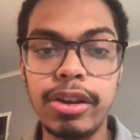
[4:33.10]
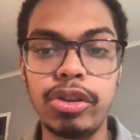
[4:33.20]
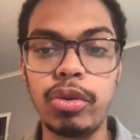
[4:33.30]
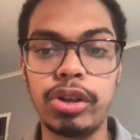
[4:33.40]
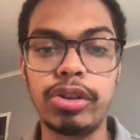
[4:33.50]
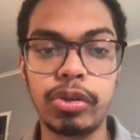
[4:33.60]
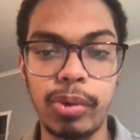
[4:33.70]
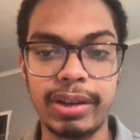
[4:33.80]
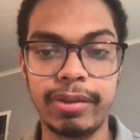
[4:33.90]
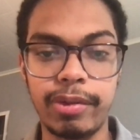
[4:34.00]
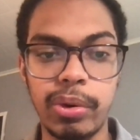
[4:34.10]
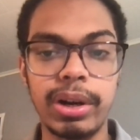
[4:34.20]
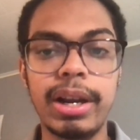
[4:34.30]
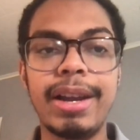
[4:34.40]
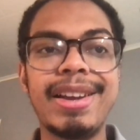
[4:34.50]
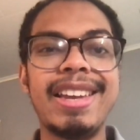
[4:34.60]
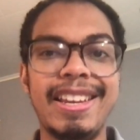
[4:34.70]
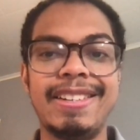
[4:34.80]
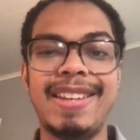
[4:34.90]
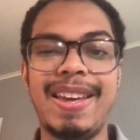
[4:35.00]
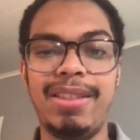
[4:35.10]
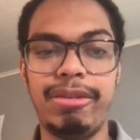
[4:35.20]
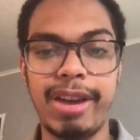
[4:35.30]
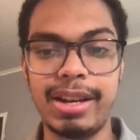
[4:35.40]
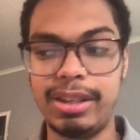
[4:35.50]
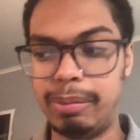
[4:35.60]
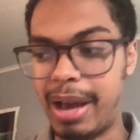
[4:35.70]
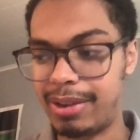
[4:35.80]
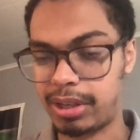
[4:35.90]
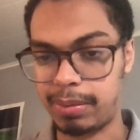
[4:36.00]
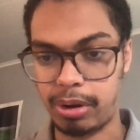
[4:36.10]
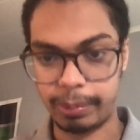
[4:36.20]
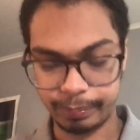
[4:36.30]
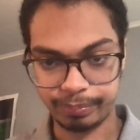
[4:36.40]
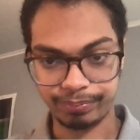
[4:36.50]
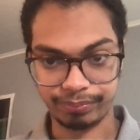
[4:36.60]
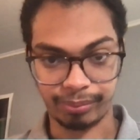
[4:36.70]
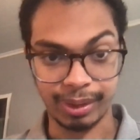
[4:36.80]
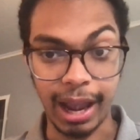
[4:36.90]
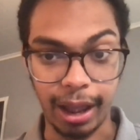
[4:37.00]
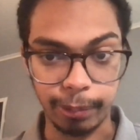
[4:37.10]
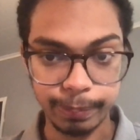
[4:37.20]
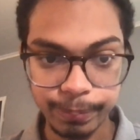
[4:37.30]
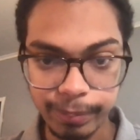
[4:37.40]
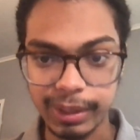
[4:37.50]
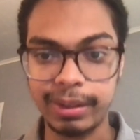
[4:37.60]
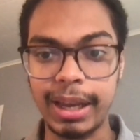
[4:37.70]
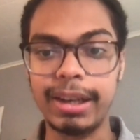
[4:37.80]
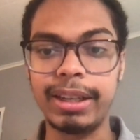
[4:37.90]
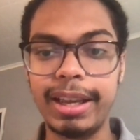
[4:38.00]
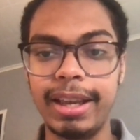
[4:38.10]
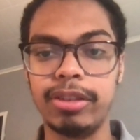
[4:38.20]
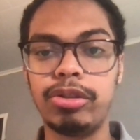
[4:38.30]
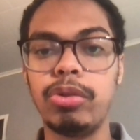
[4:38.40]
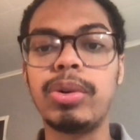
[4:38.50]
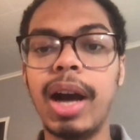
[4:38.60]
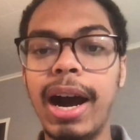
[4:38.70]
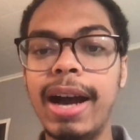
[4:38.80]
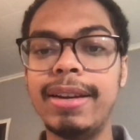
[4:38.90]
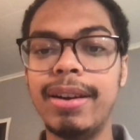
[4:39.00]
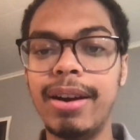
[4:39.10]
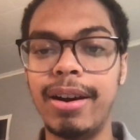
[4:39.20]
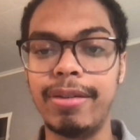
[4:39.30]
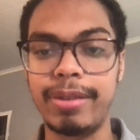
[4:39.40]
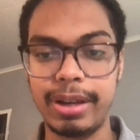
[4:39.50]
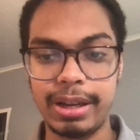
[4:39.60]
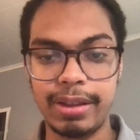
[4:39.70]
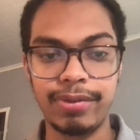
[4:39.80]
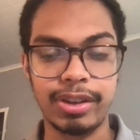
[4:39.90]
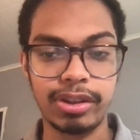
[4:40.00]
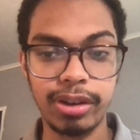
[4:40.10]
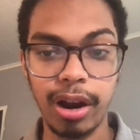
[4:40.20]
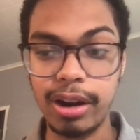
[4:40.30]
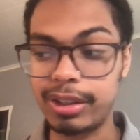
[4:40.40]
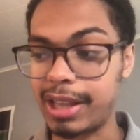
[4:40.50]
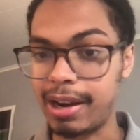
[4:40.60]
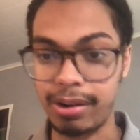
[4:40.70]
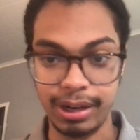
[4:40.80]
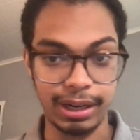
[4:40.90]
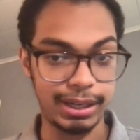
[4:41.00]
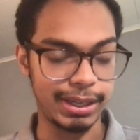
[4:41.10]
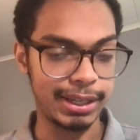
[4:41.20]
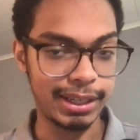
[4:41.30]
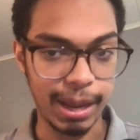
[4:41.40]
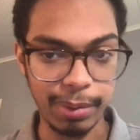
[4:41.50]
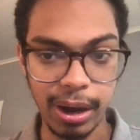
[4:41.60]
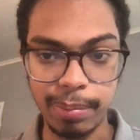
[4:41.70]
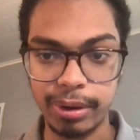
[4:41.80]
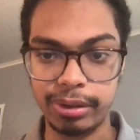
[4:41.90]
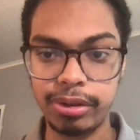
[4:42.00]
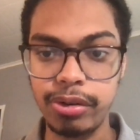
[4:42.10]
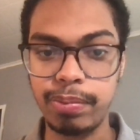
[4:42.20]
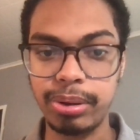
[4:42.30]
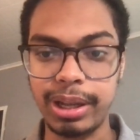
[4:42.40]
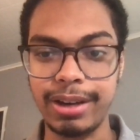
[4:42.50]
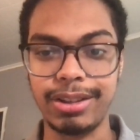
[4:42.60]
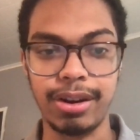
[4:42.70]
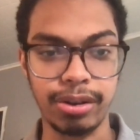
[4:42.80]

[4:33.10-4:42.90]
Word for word: you should swing for in daily fantasy basketball. Now, getting into kind of the stars that are going to need to step up or two players that are